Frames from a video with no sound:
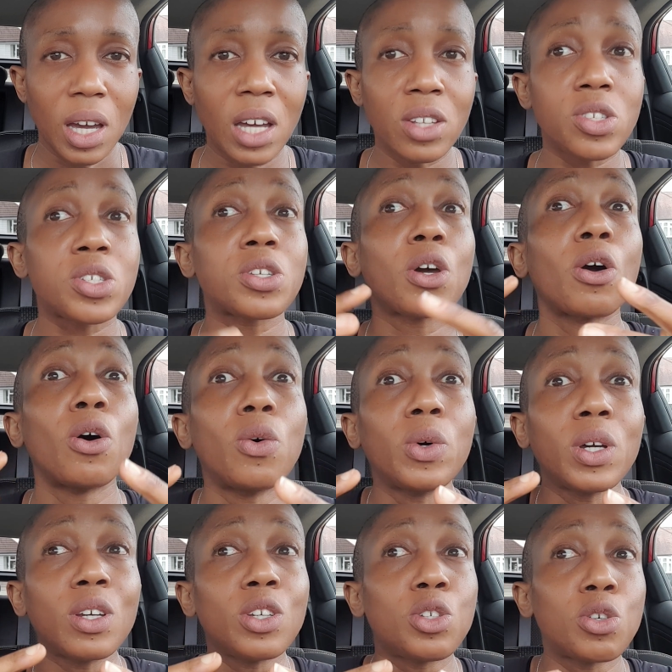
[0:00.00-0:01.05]
And
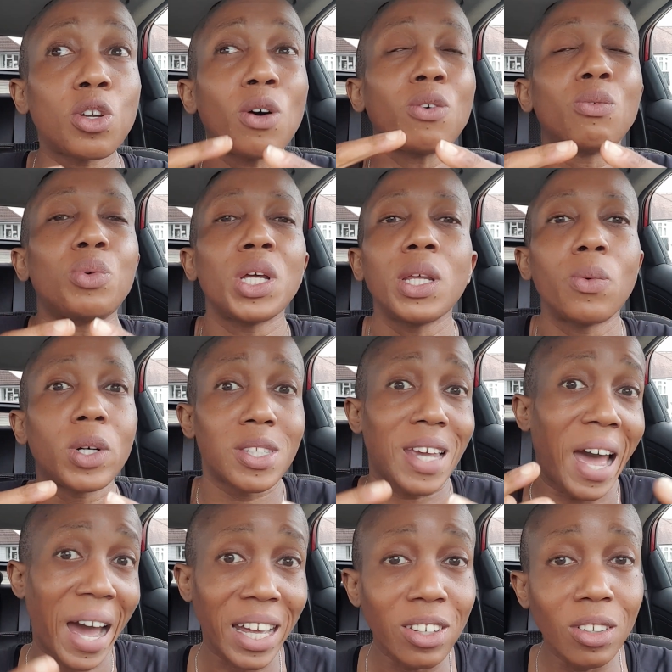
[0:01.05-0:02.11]
so you don't really want to
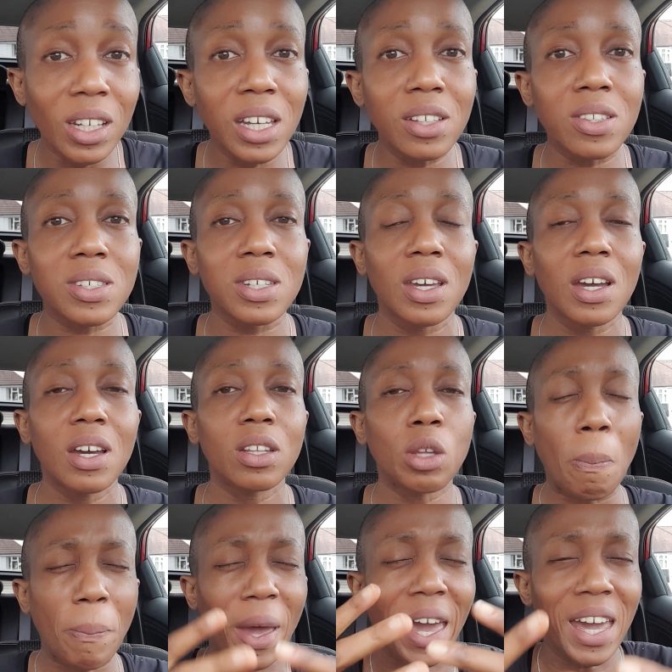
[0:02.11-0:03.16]
handle it.
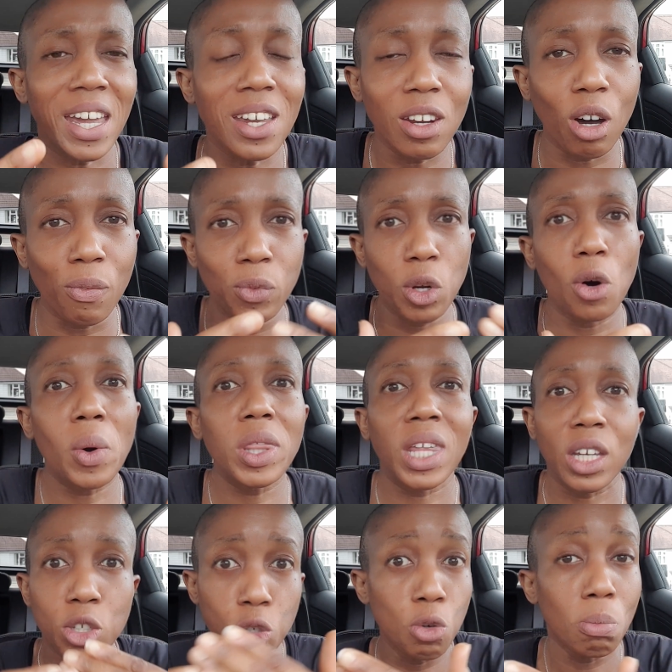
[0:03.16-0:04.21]
The pain of knowing
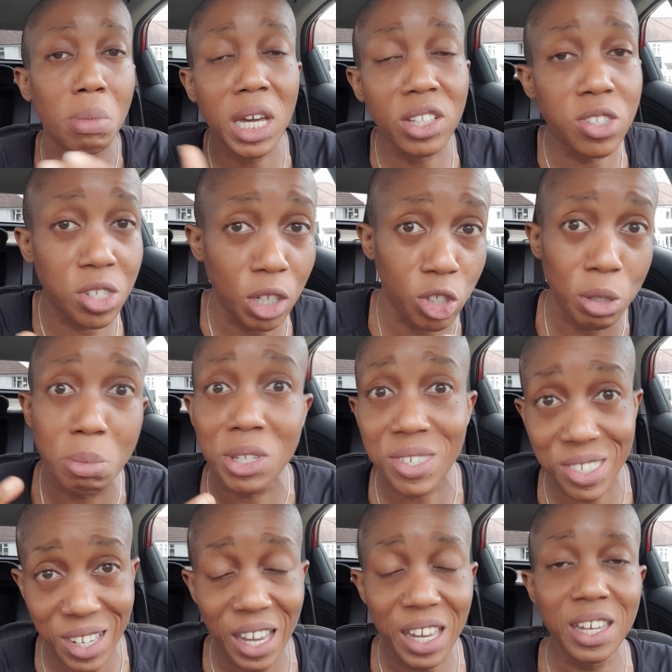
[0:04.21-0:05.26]
that you made such a
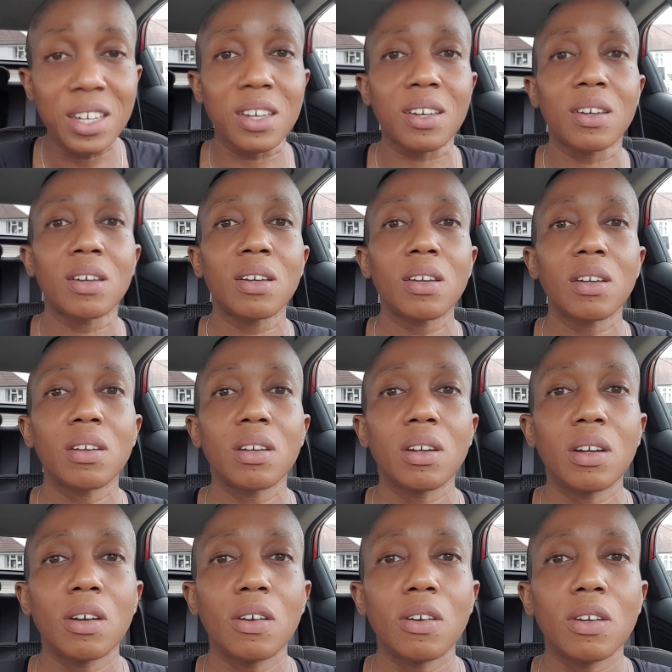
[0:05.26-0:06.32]
mistake,
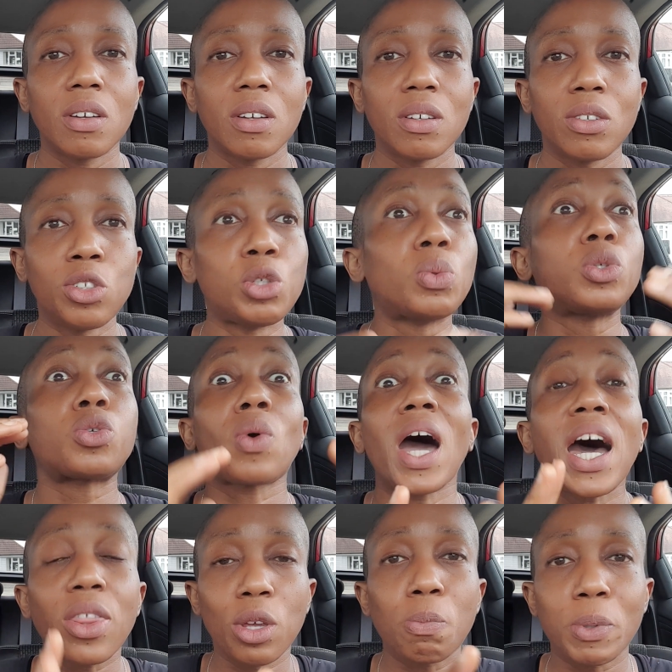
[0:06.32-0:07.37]
you would
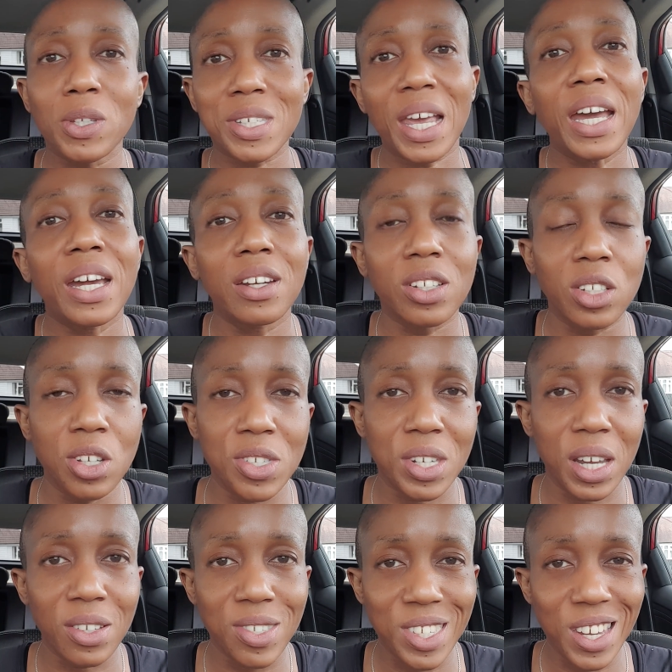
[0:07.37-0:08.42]
rather pretend it
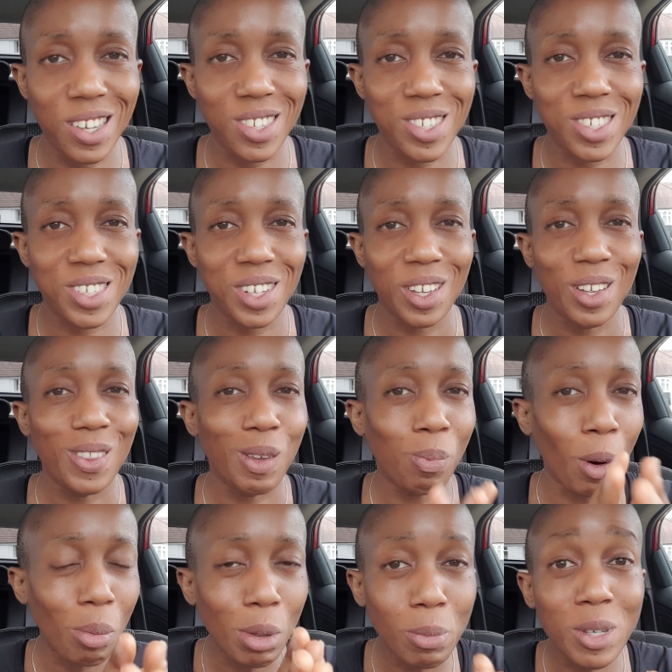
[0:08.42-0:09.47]
doesn't exist. The
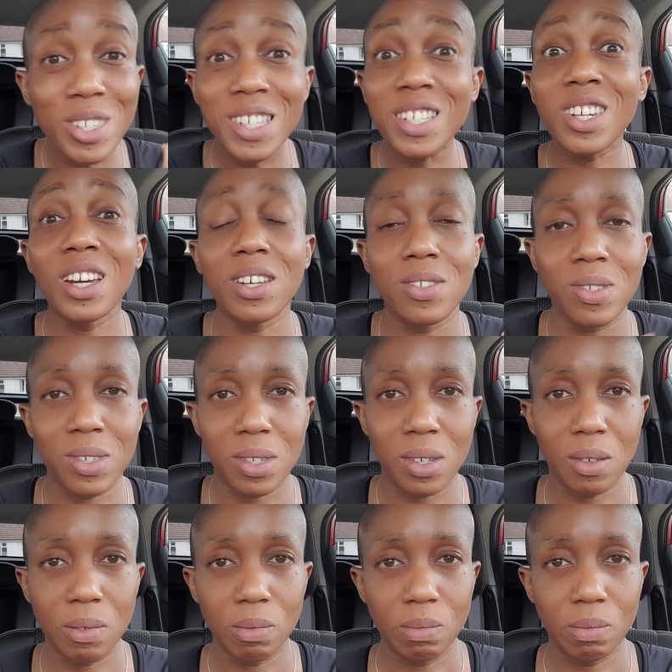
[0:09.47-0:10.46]
problem is it does.